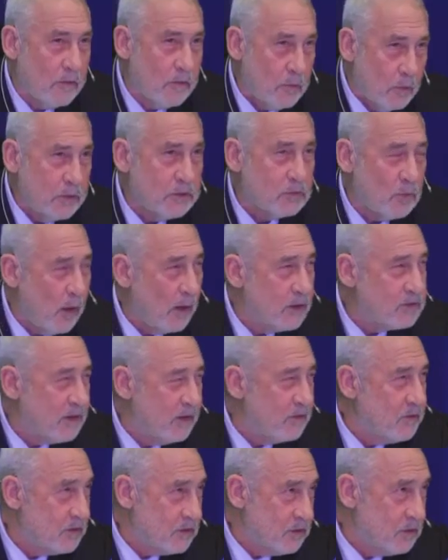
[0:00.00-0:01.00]
the reason why I
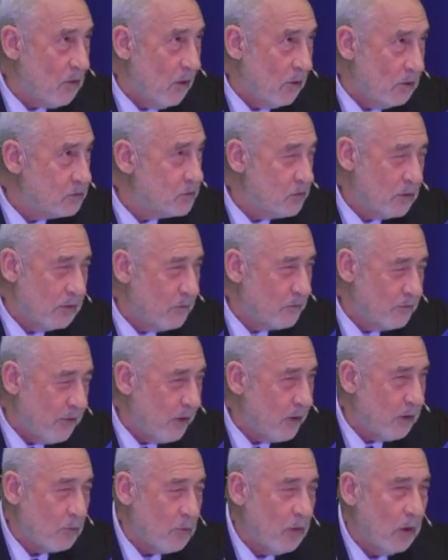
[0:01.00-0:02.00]
say this is also
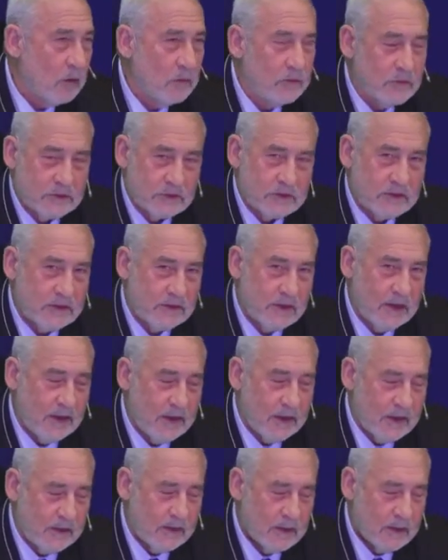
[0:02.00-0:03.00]
very relevant
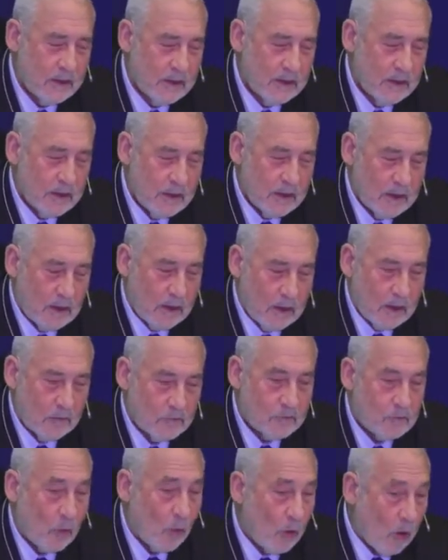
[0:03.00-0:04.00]
today
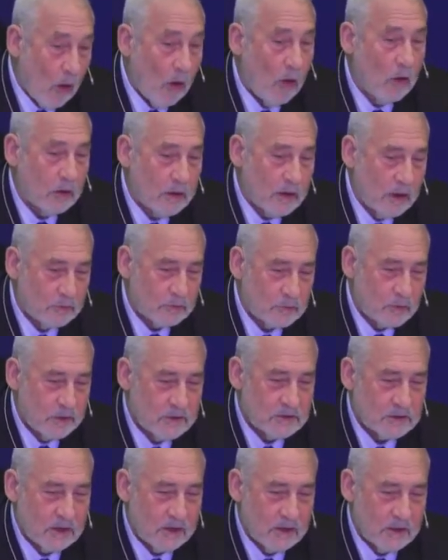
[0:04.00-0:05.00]
uh, for all
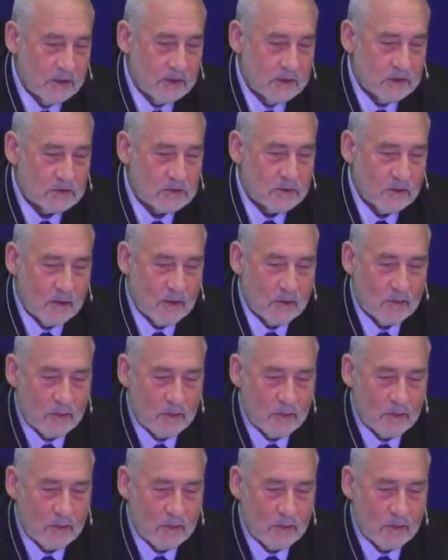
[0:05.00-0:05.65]
countries is